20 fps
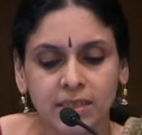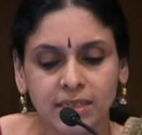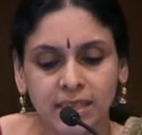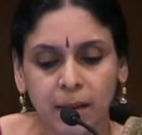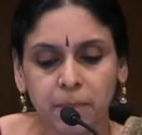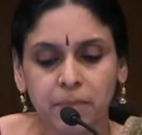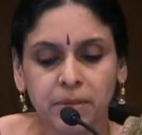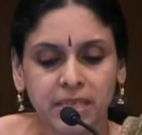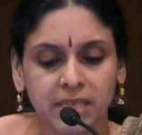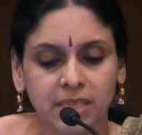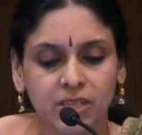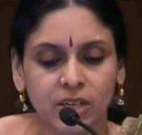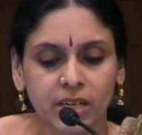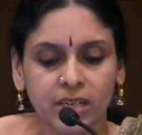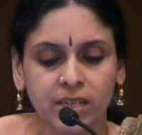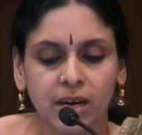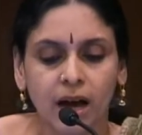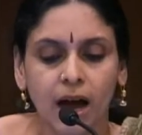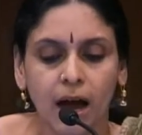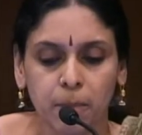
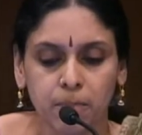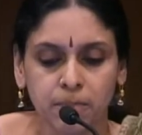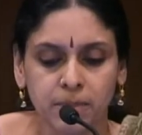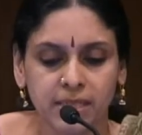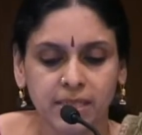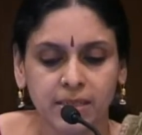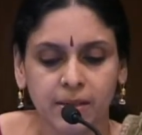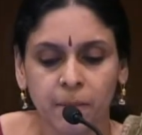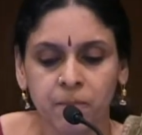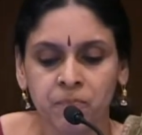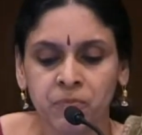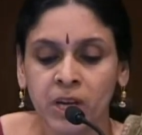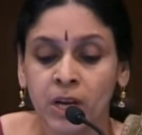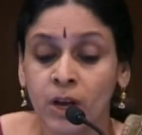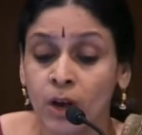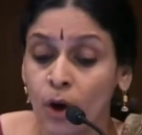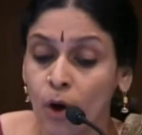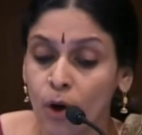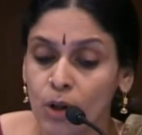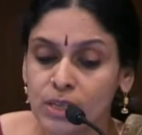sub-district hubs.
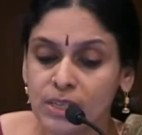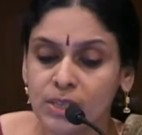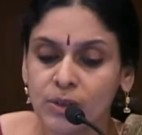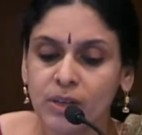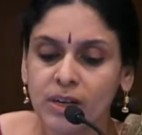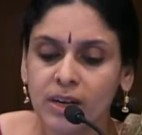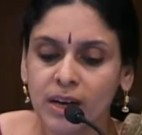Also,